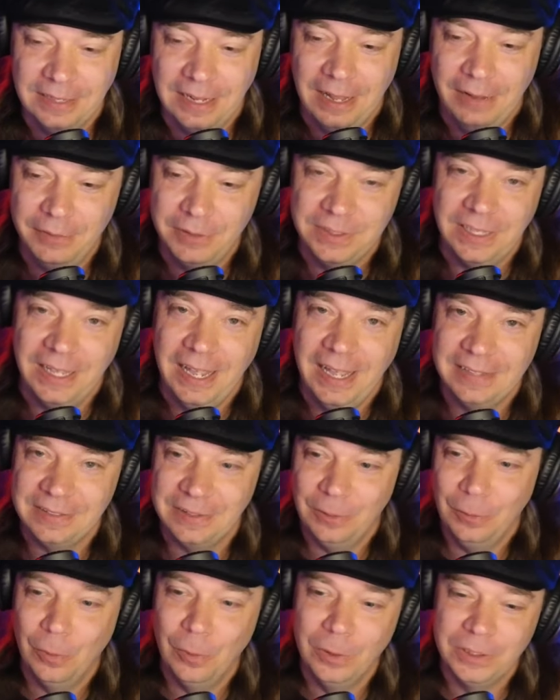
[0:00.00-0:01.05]
Obviously has the
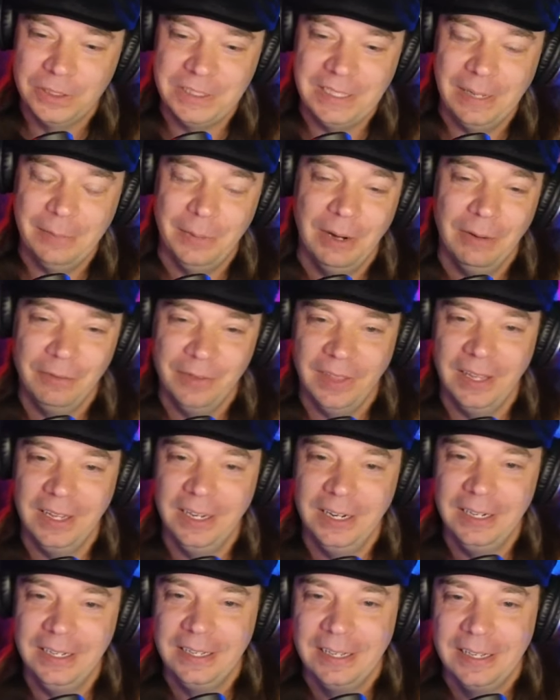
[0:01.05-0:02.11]
orange tip and everything, and
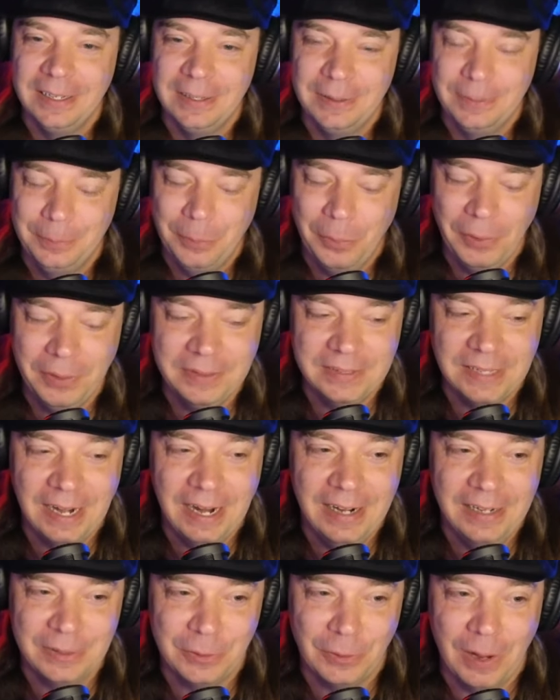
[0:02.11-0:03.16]
he points it
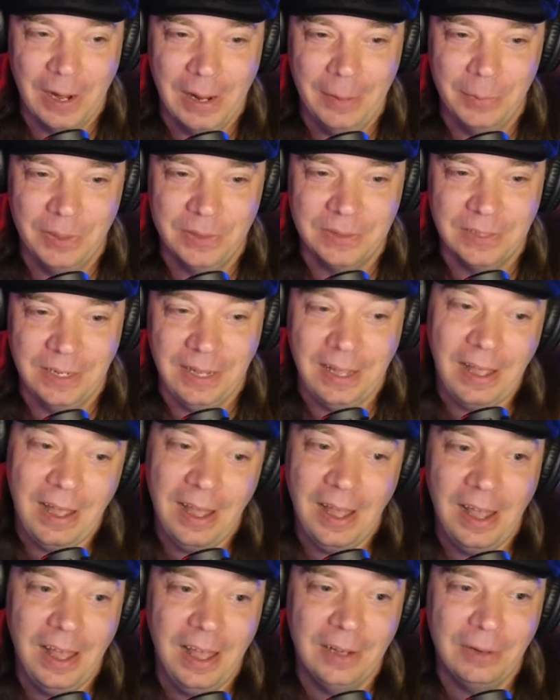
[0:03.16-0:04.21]
at his grandpa and he's like,
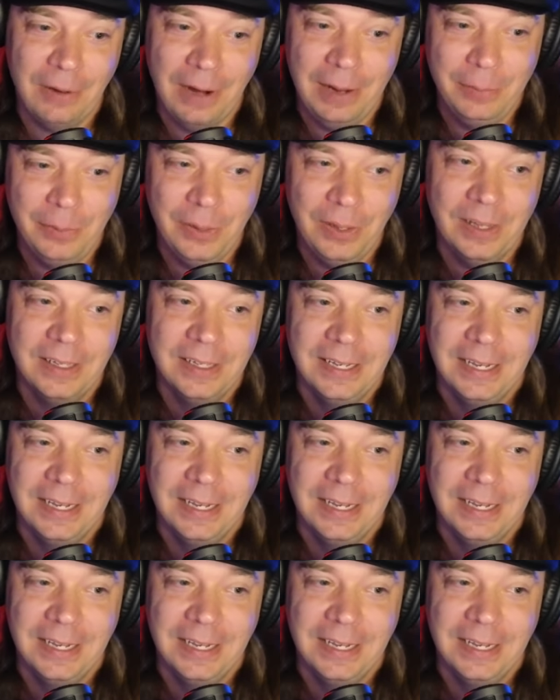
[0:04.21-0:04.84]
ah, grandpa.